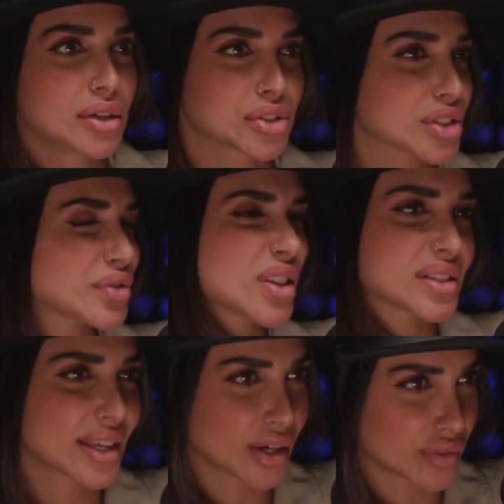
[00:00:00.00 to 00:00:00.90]
just for the
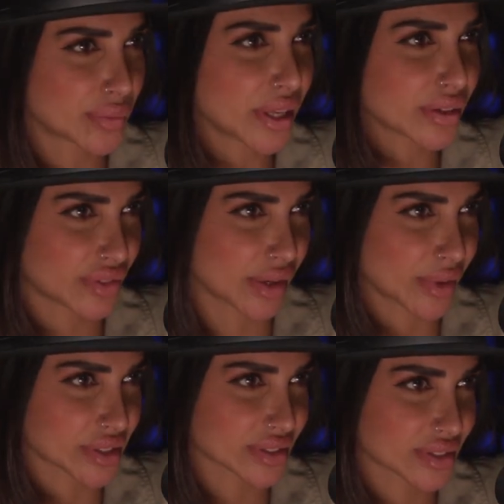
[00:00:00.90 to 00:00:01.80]
sake of being
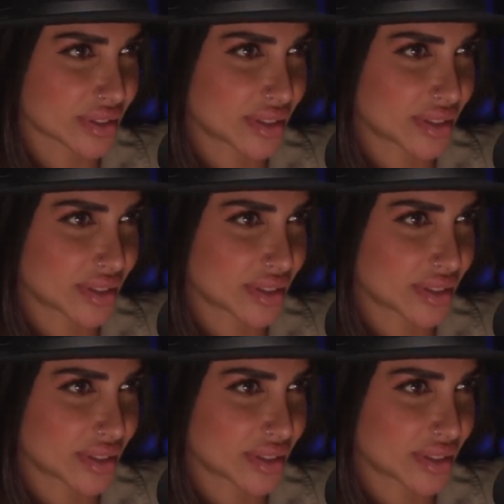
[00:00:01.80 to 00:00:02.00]
famous,